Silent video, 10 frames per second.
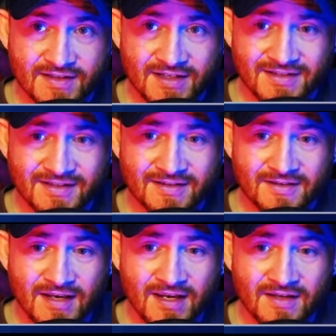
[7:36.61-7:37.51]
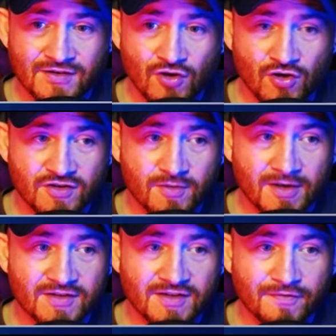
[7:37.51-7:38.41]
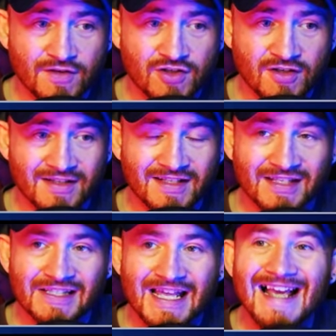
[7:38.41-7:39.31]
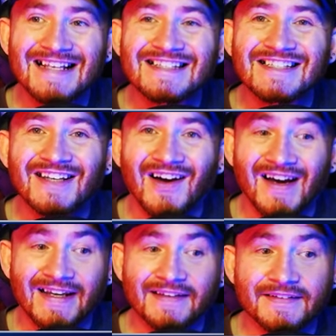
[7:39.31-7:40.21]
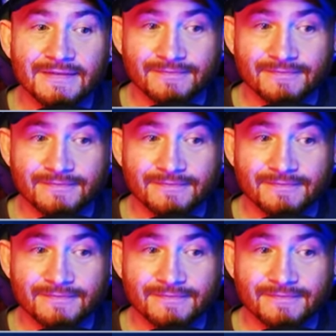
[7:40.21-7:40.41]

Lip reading: This is not so much a division as a landslide.